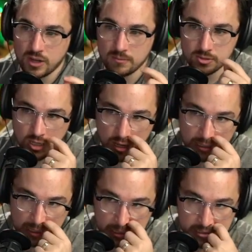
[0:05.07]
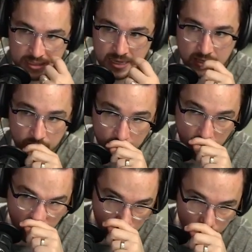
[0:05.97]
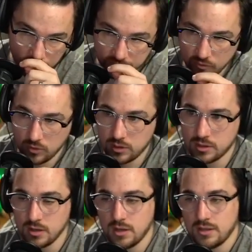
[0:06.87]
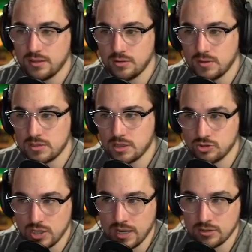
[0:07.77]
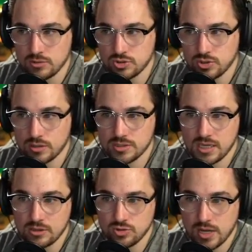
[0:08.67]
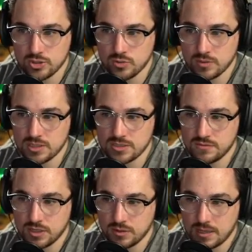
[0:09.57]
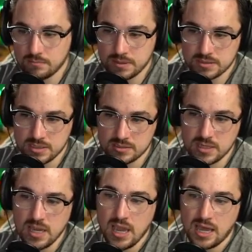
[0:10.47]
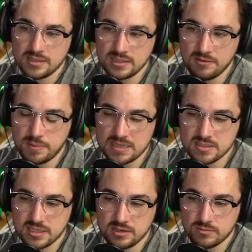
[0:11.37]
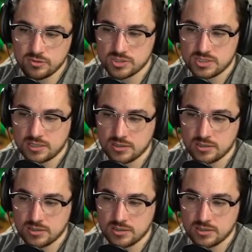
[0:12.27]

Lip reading: for Amazon. It is a coup for the retail giant, who has struggled to gain traction with its video game business. I think they basically just